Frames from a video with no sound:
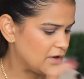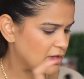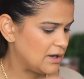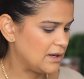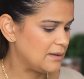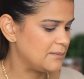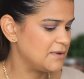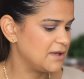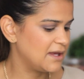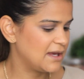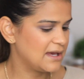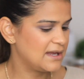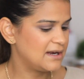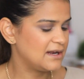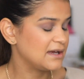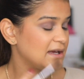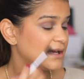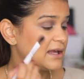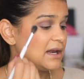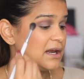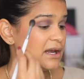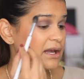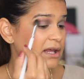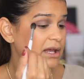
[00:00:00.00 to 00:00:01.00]
Alright, let me get a
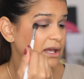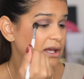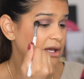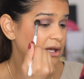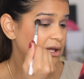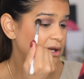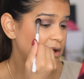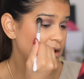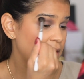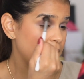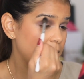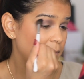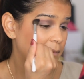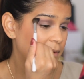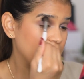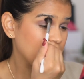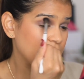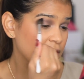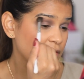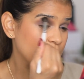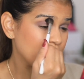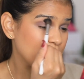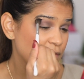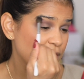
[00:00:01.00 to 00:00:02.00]
clean,
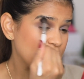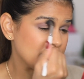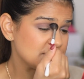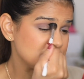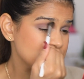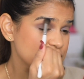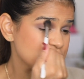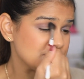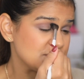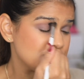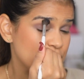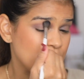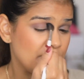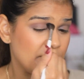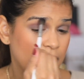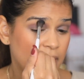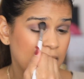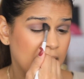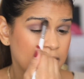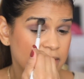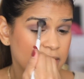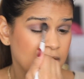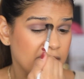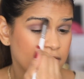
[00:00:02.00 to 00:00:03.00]
bigger brush just to
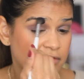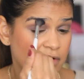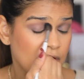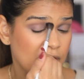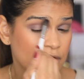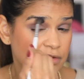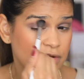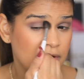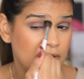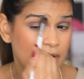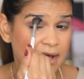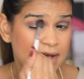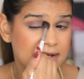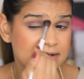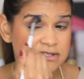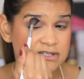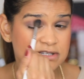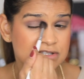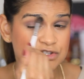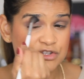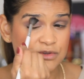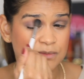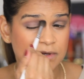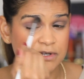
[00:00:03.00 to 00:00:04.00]
blend around the
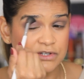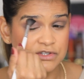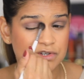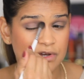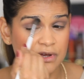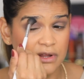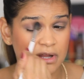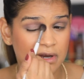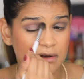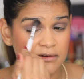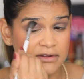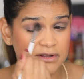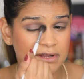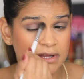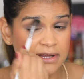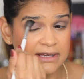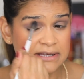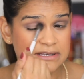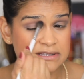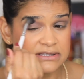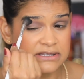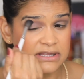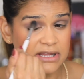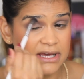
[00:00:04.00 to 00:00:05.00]
edges to make sure that everything
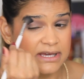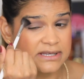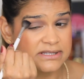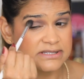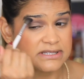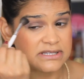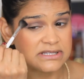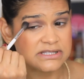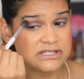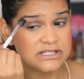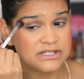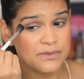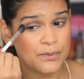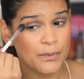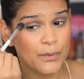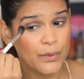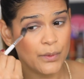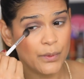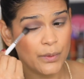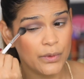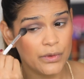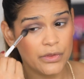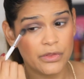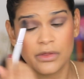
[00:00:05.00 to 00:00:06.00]
is nice and
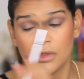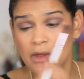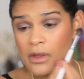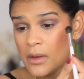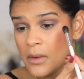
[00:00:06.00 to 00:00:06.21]
smooth.